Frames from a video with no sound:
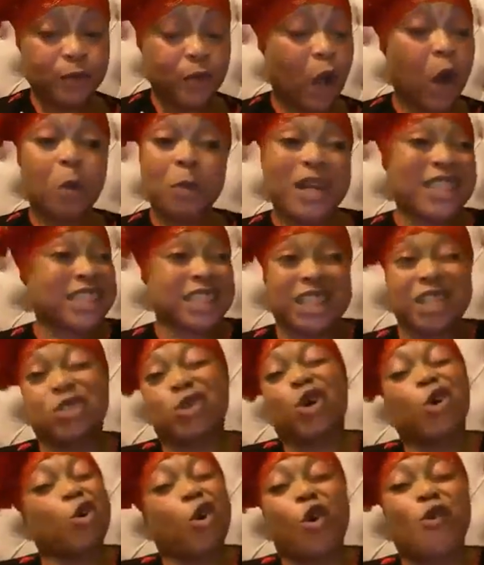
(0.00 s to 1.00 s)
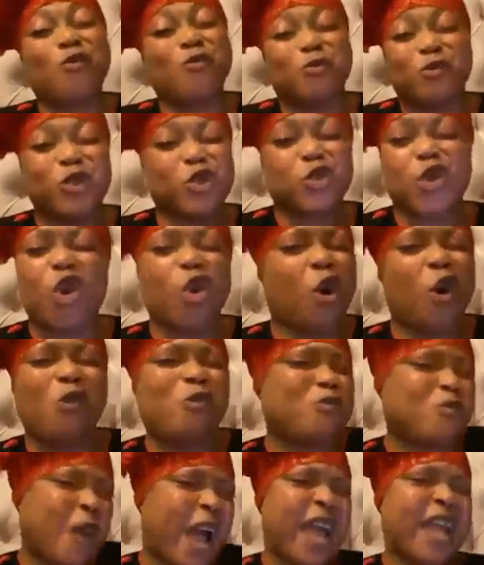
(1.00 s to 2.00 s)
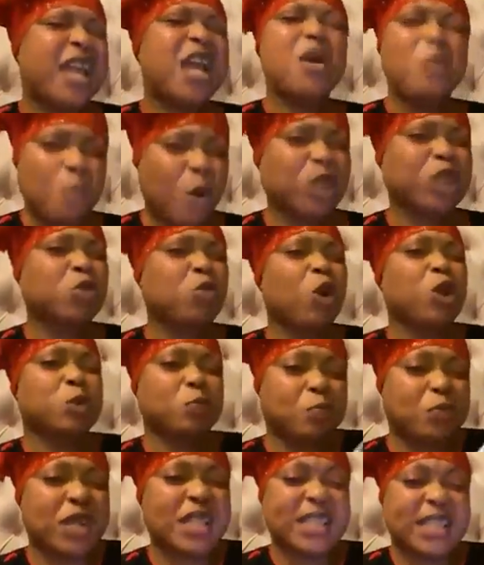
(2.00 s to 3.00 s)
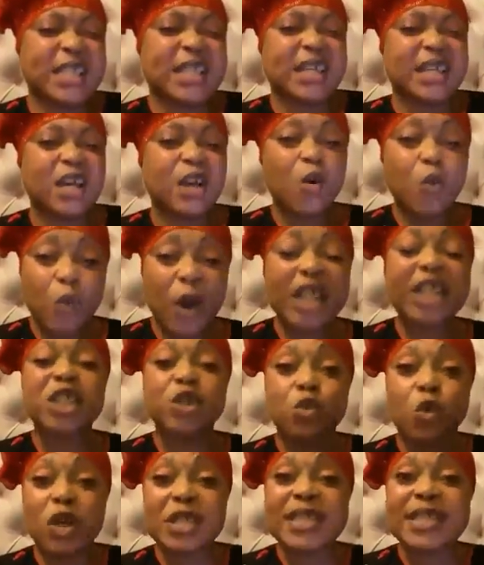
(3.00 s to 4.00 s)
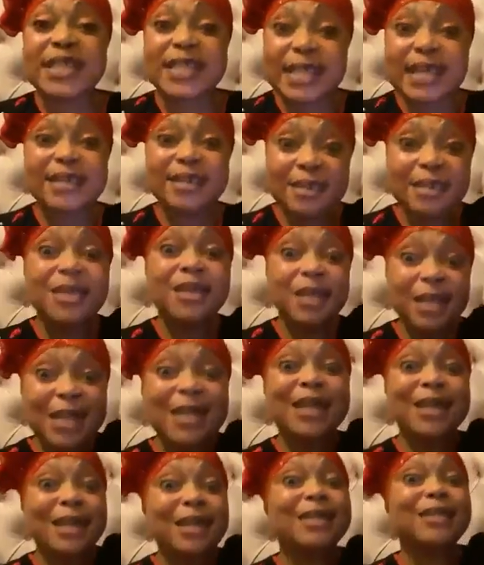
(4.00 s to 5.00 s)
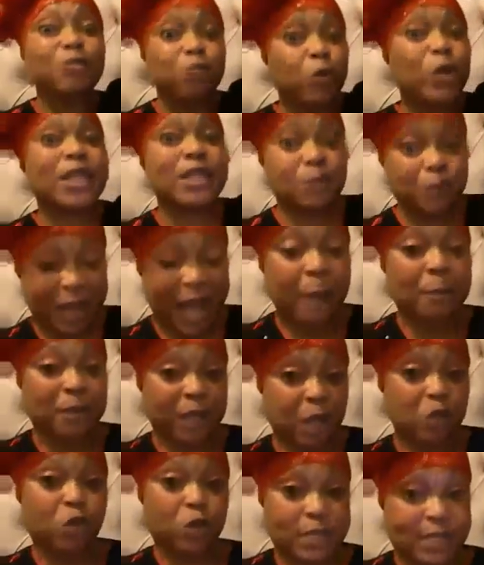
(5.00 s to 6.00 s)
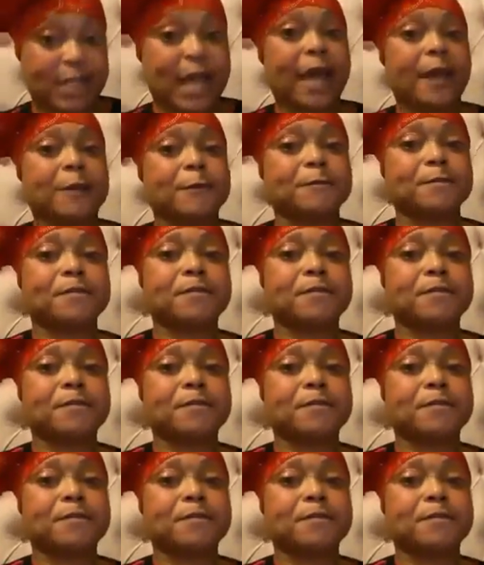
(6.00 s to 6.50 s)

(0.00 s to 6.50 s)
But she not come fine. But she was pretty when she was still with Captain Hosa.